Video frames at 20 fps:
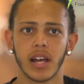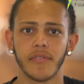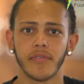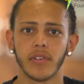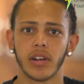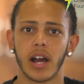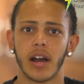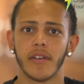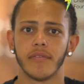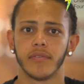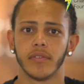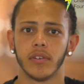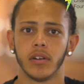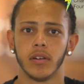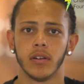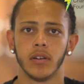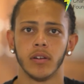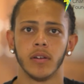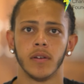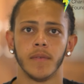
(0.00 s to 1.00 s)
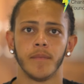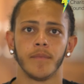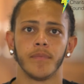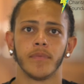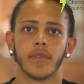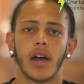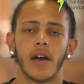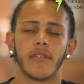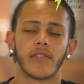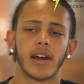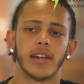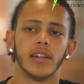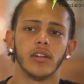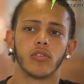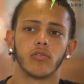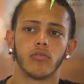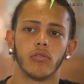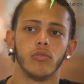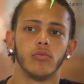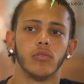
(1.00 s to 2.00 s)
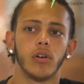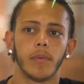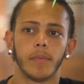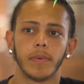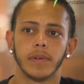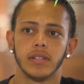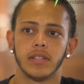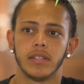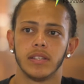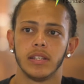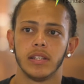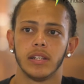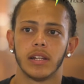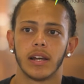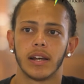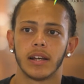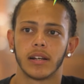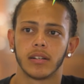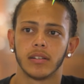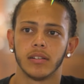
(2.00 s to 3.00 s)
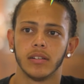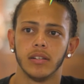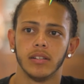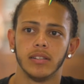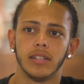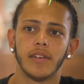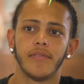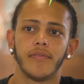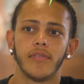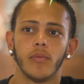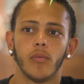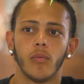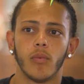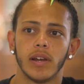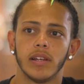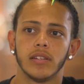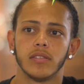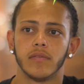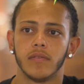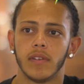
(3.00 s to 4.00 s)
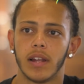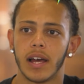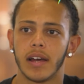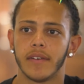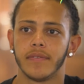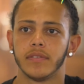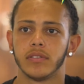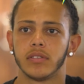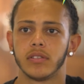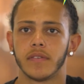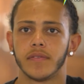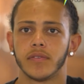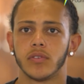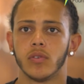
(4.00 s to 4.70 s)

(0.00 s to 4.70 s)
I think I've kind of grown up and seen like different ways of life and stuff.